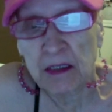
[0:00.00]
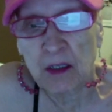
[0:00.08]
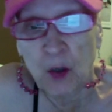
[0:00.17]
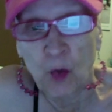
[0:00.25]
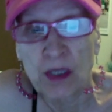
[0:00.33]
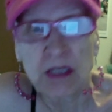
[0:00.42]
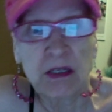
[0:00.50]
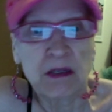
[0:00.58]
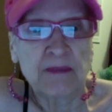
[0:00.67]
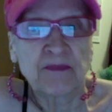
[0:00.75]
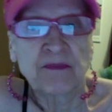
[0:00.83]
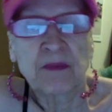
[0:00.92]
coated.
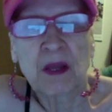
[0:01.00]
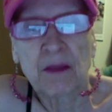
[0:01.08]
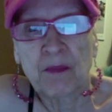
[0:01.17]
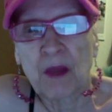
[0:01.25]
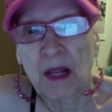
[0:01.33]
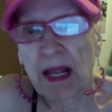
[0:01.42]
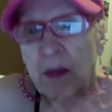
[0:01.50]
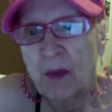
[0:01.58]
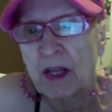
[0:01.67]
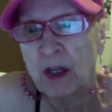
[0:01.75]
Anyway, they're